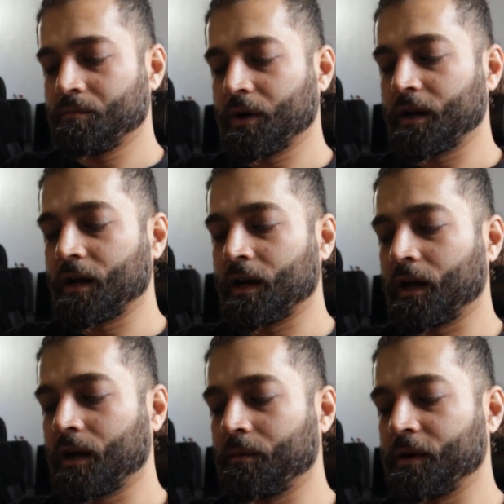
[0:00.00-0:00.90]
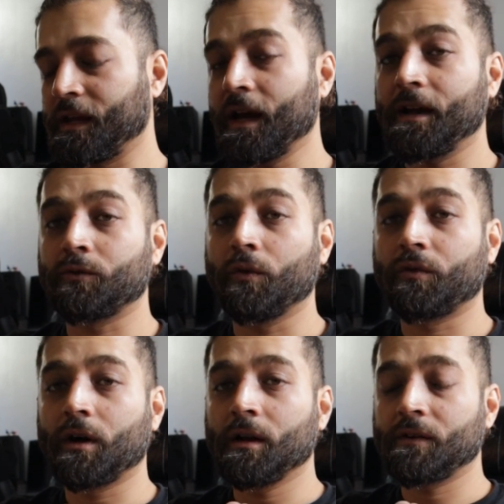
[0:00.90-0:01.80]
But yeah, it's
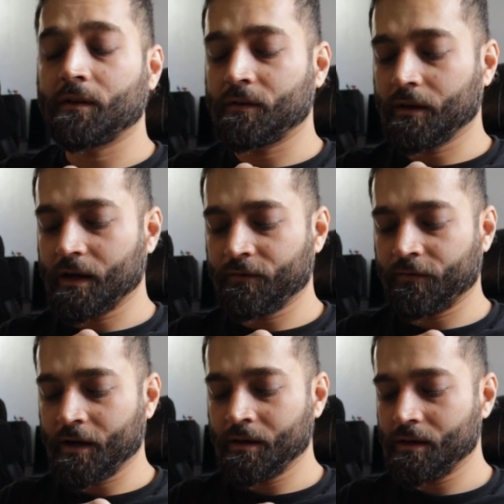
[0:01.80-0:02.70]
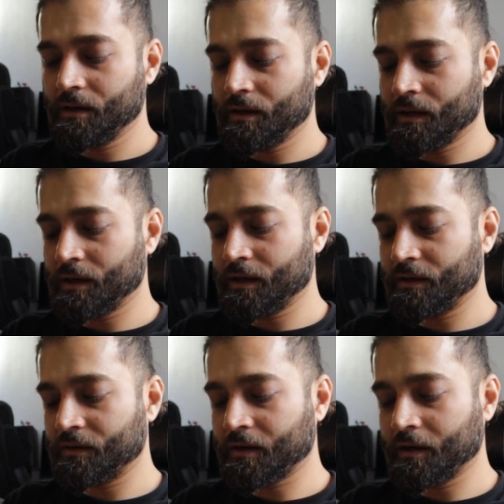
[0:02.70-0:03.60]
a lot of fun
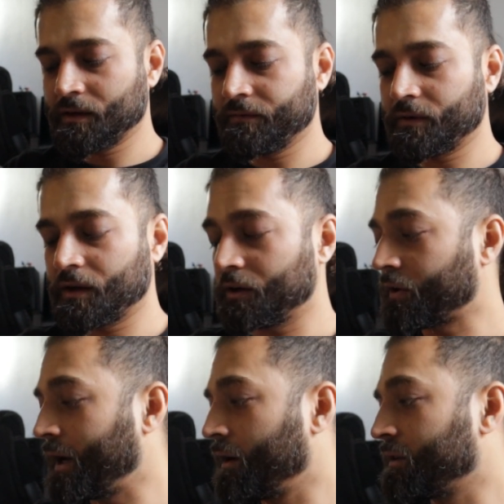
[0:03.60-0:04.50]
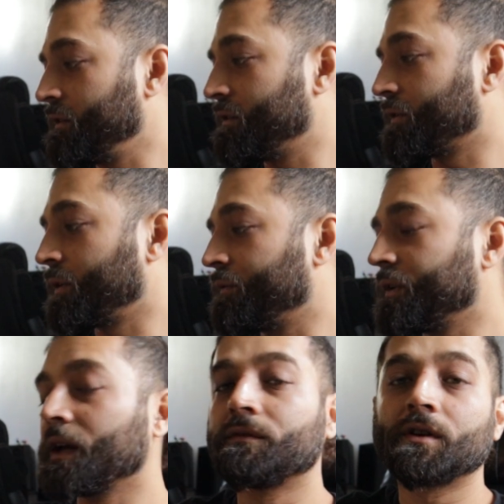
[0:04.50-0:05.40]
to kind of try out these different
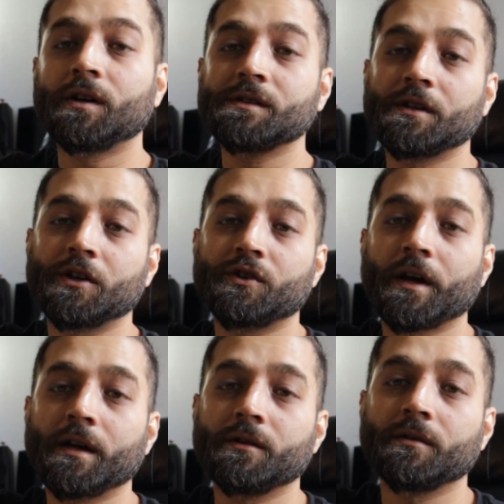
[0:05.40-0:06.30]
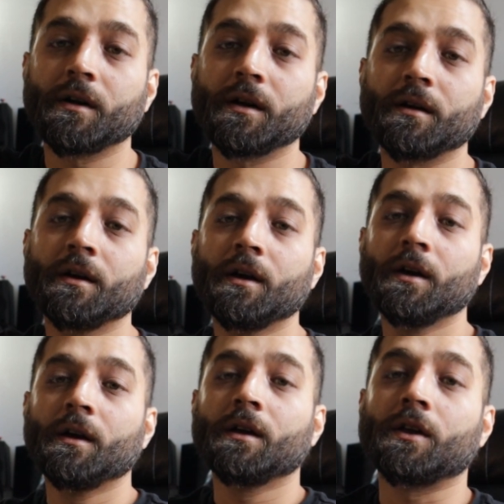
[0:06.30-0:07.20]
flavors and to try to
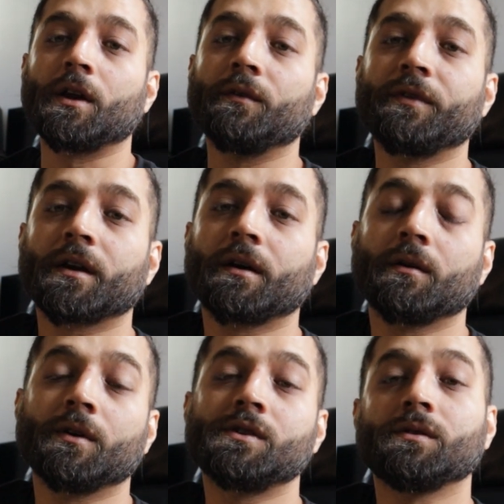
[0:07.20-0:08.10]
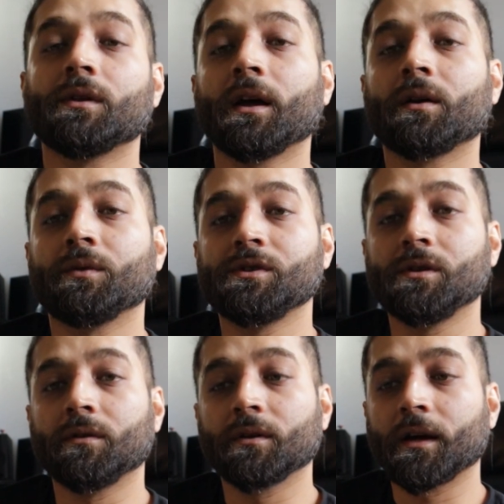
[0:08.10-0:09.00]
figure out what you like, what you
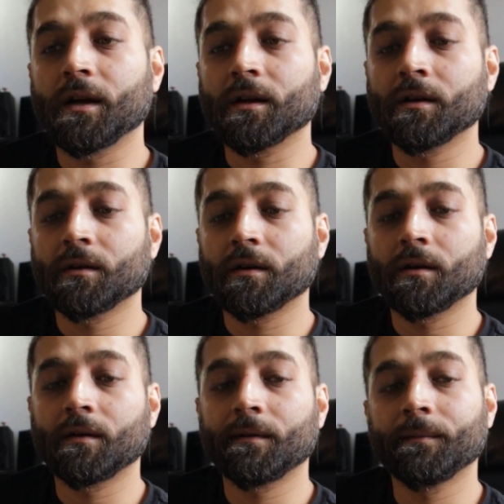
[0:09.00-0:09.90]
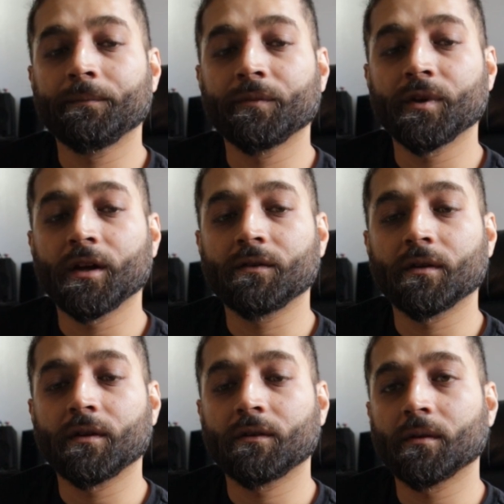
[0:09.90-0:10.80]
don't like.
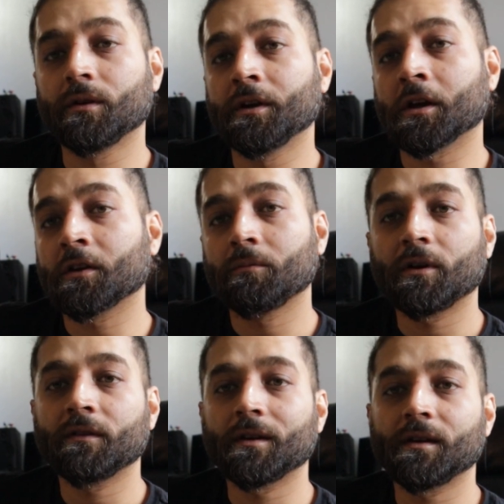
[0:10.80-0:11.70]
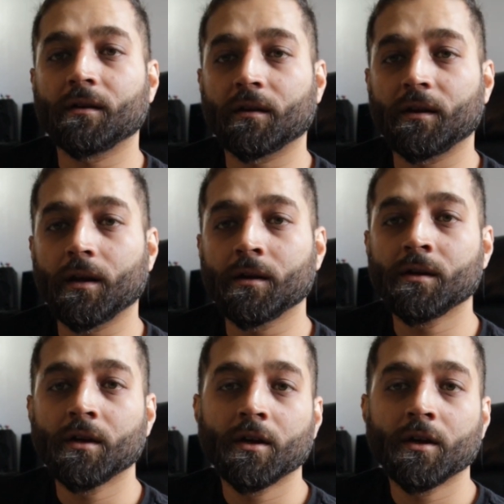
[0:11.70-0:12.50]
It's a learning experience at the end of the day.